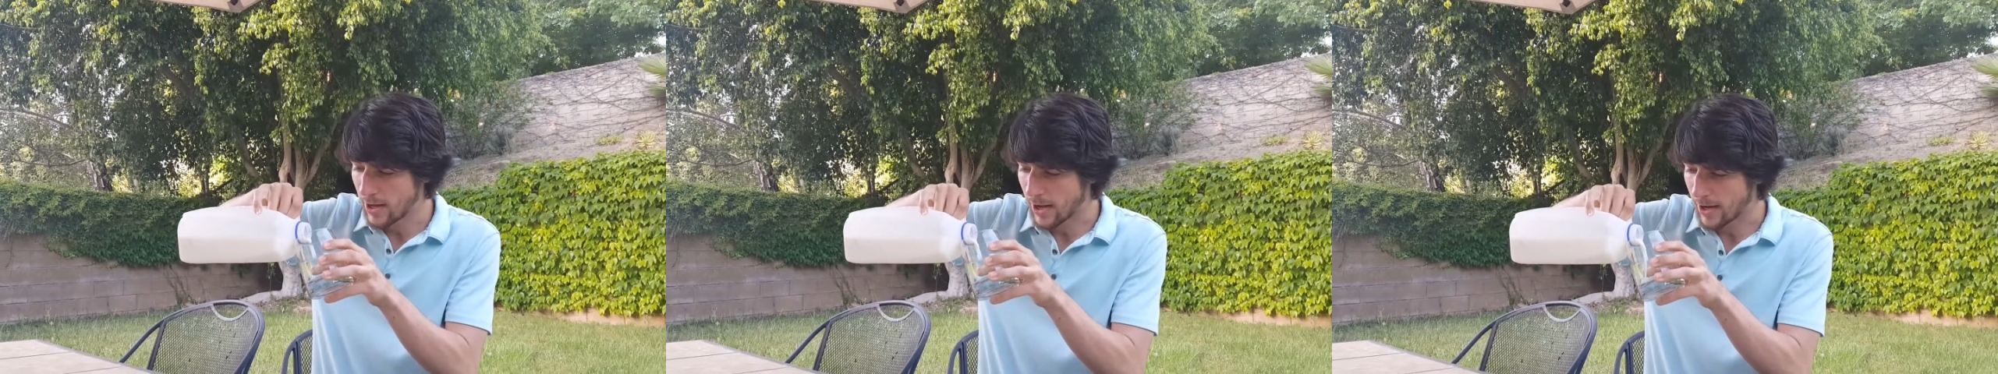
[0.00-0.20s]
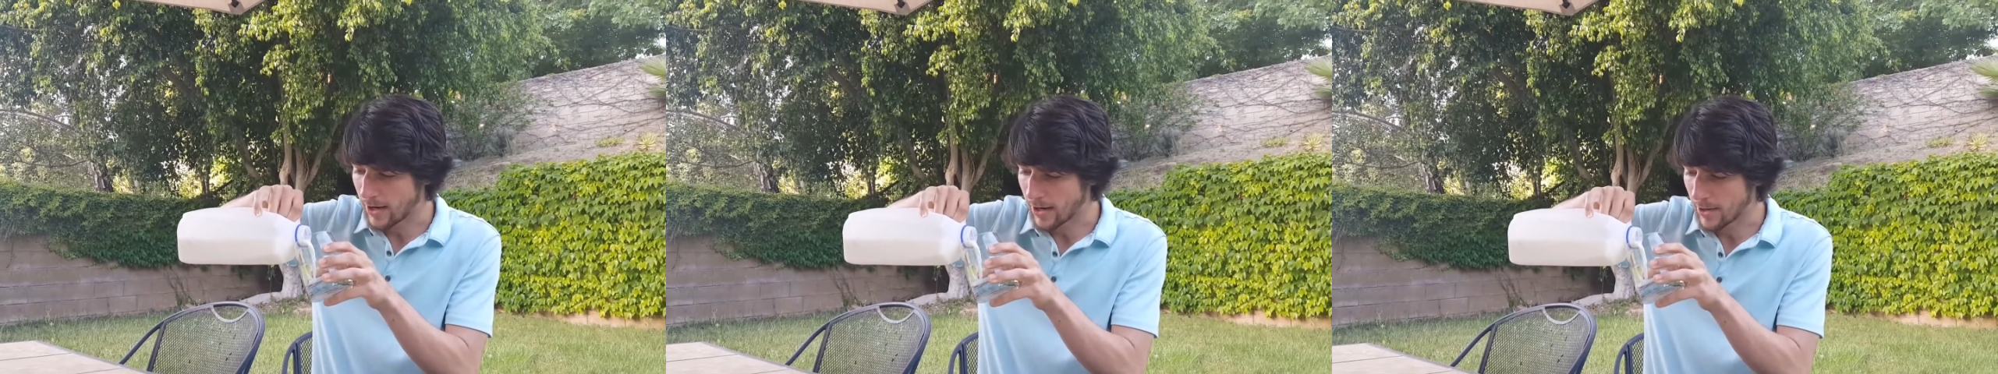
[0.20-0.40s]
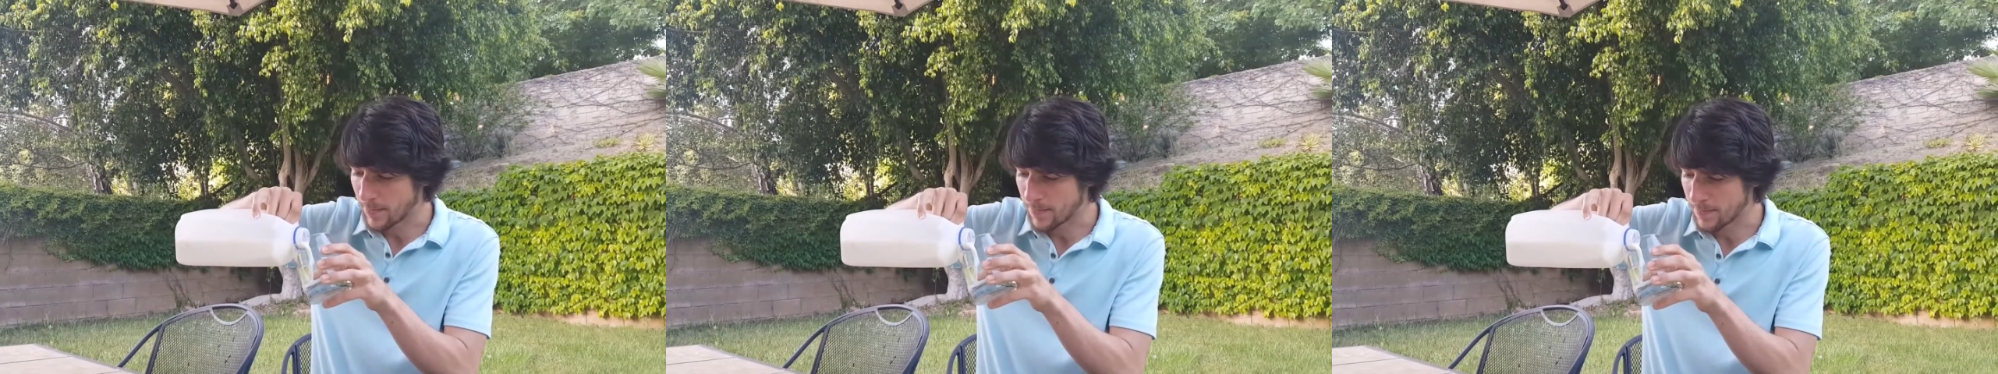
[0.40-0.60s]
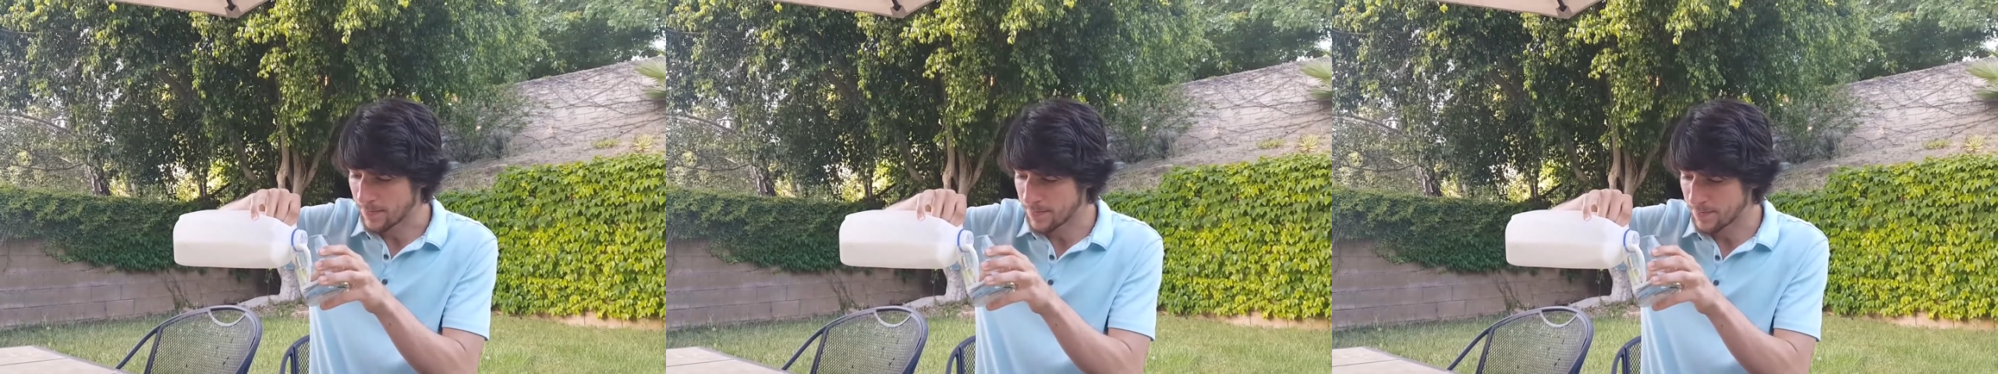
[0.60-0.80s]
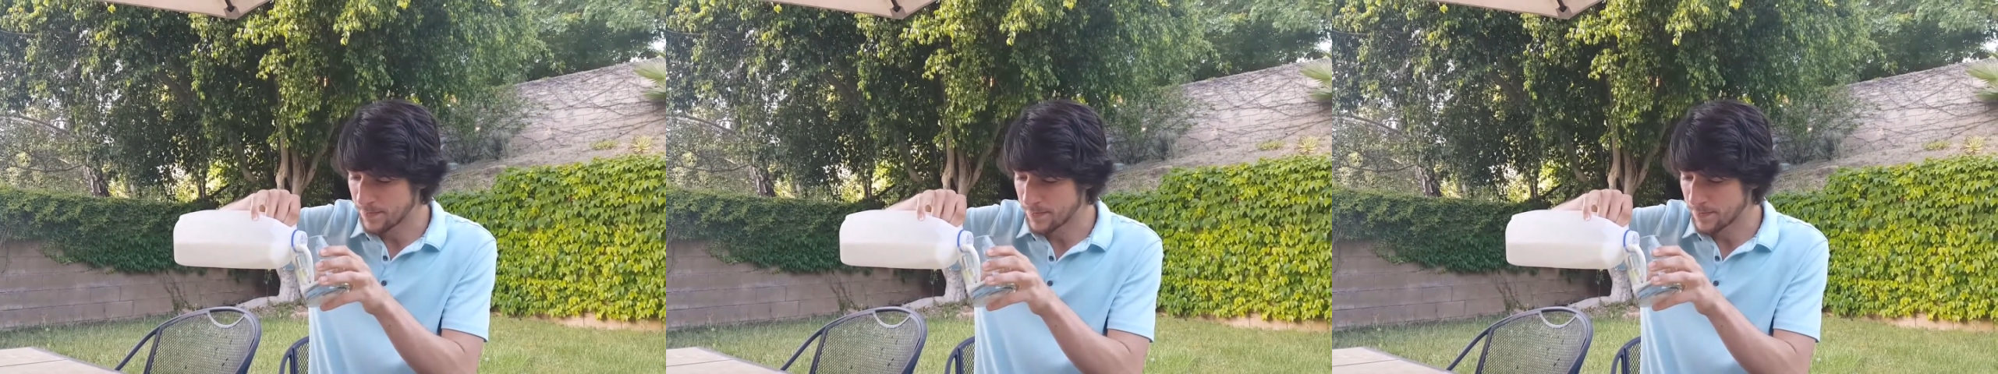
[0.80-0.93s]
and